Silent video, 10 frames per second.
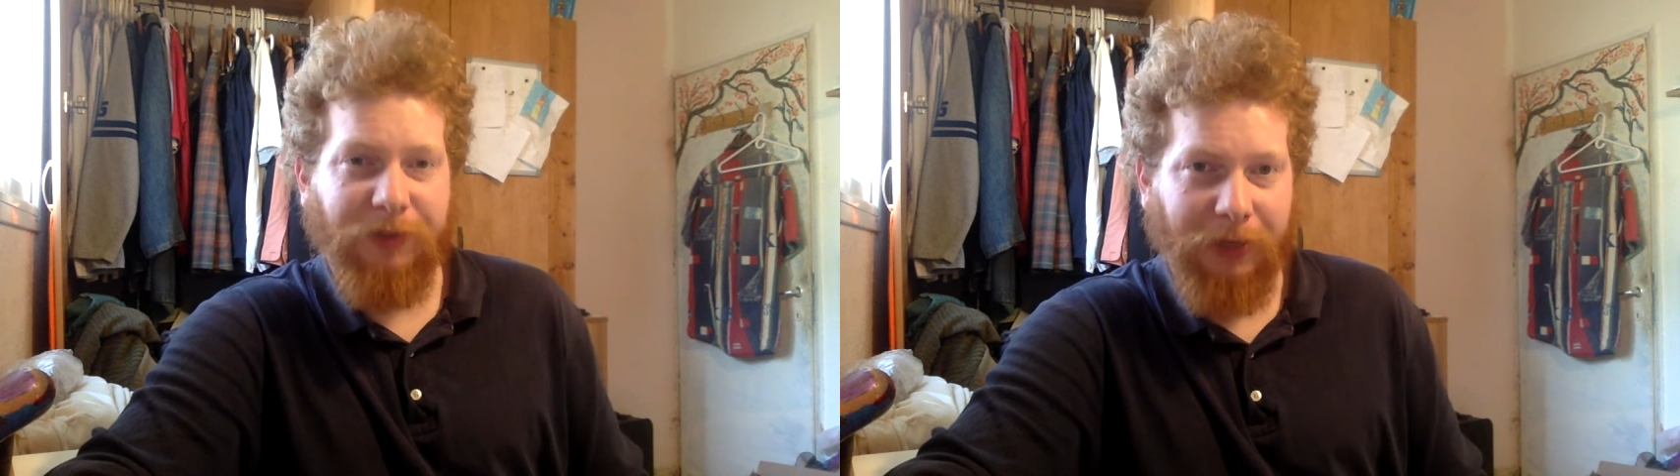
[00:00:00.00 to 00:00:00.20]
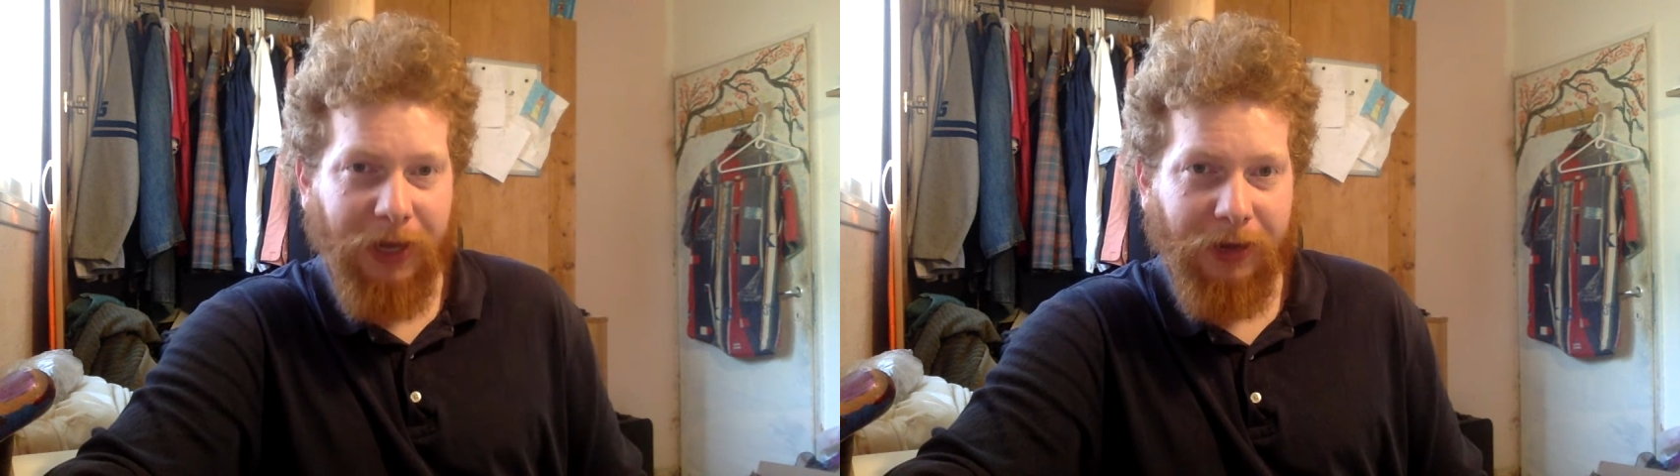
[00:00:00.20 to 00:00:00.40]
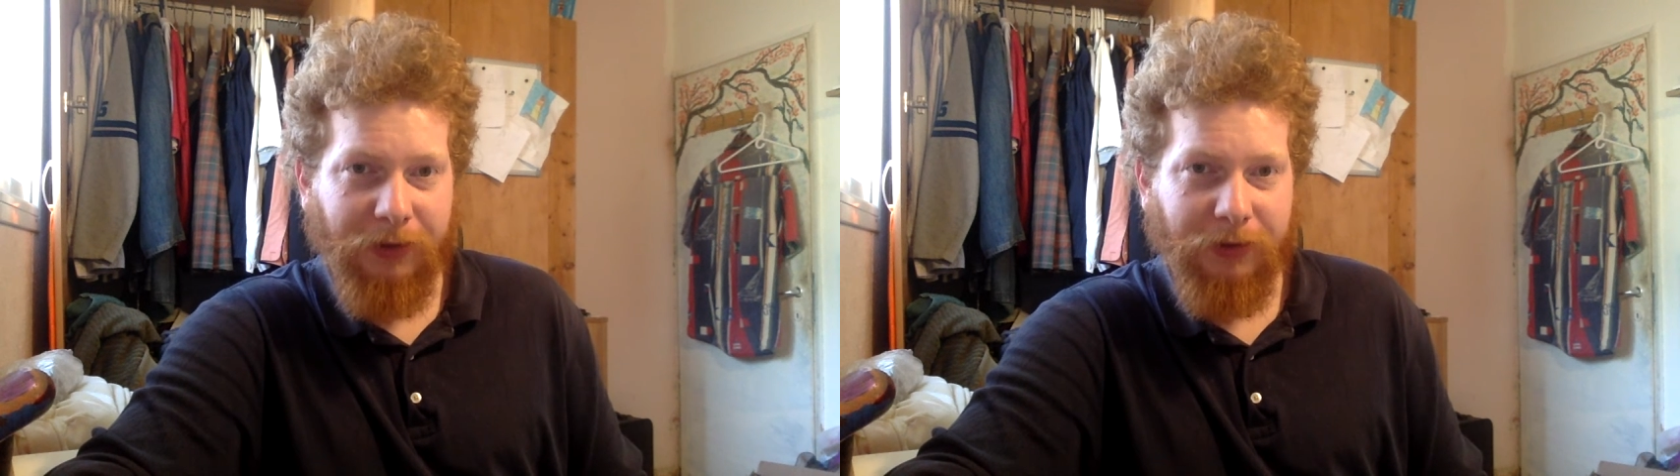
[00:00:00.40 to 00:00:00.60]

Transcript: the plan.